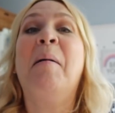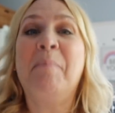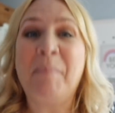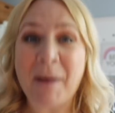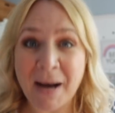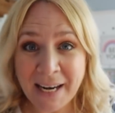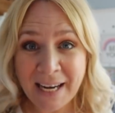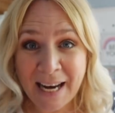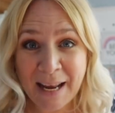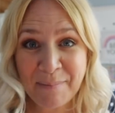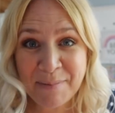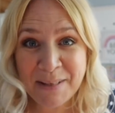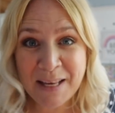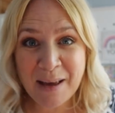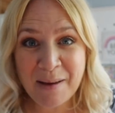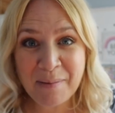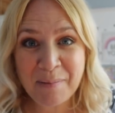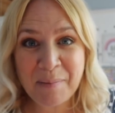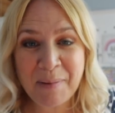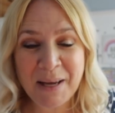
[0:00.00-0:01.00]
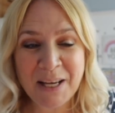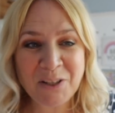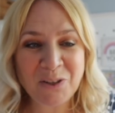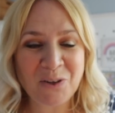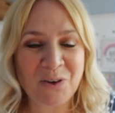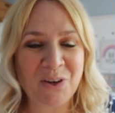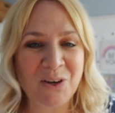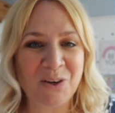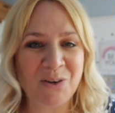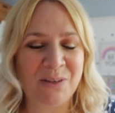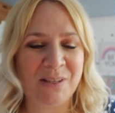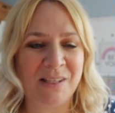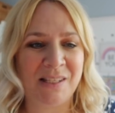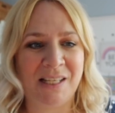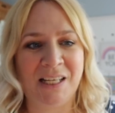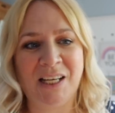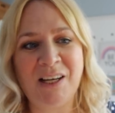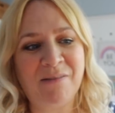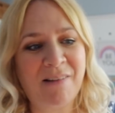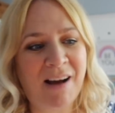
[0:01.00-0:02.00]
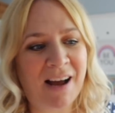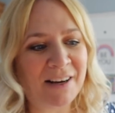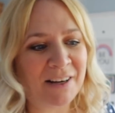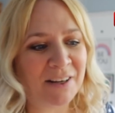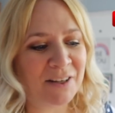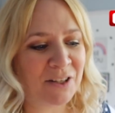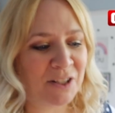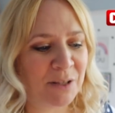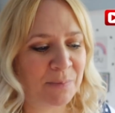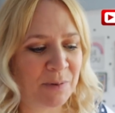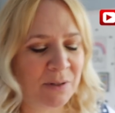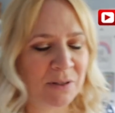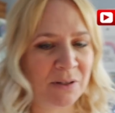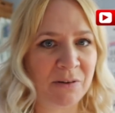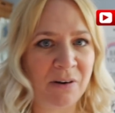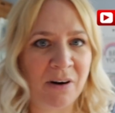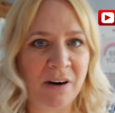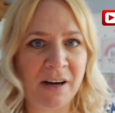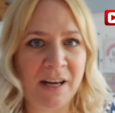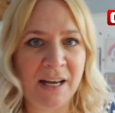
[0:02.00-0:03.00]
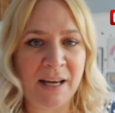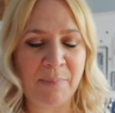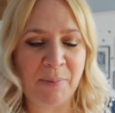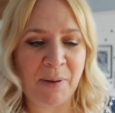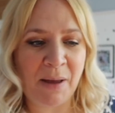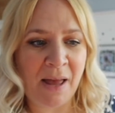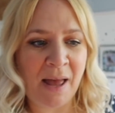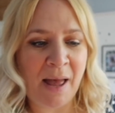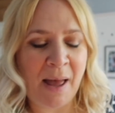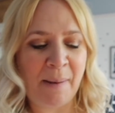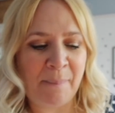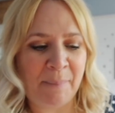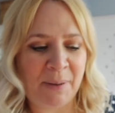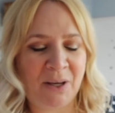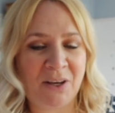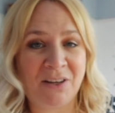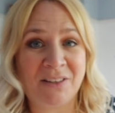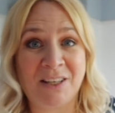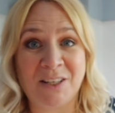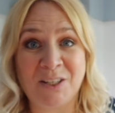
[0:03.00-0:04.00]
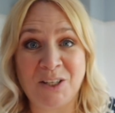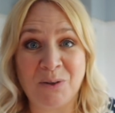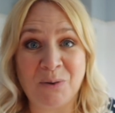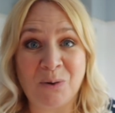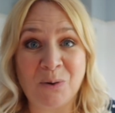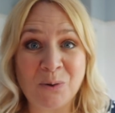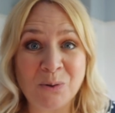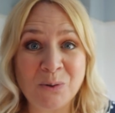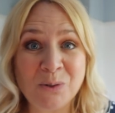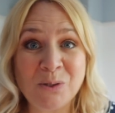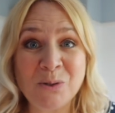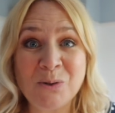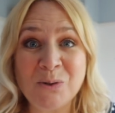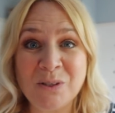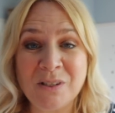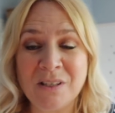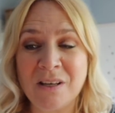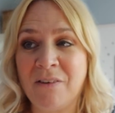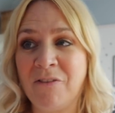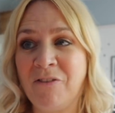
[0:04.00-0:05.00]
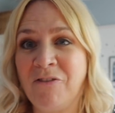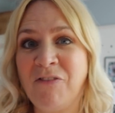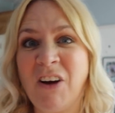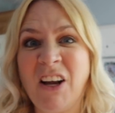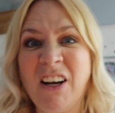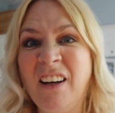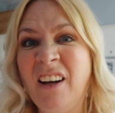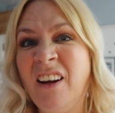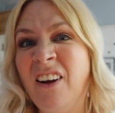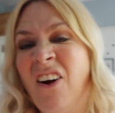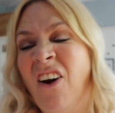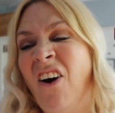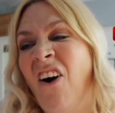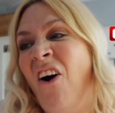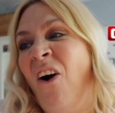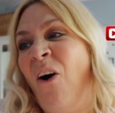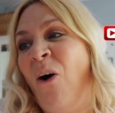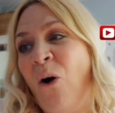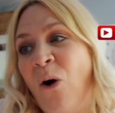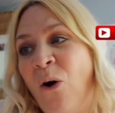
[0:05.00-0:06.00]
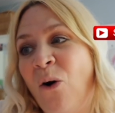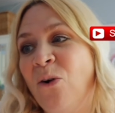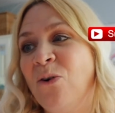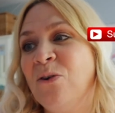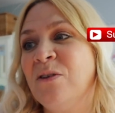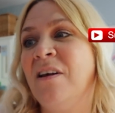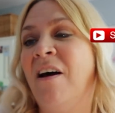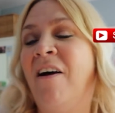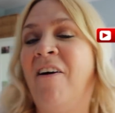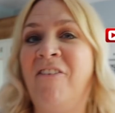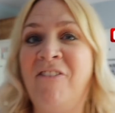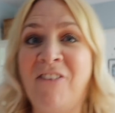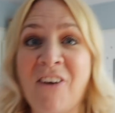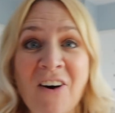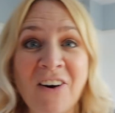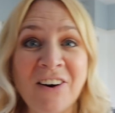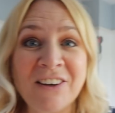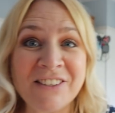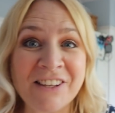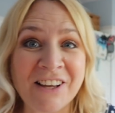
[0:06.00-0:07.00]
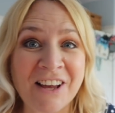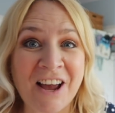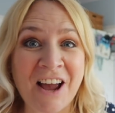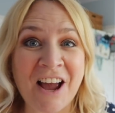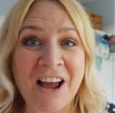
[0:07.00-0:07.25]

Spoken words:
My name's Emma. Make sure you stick around and subscribe because I do all sorts of fun hauls, vlogs,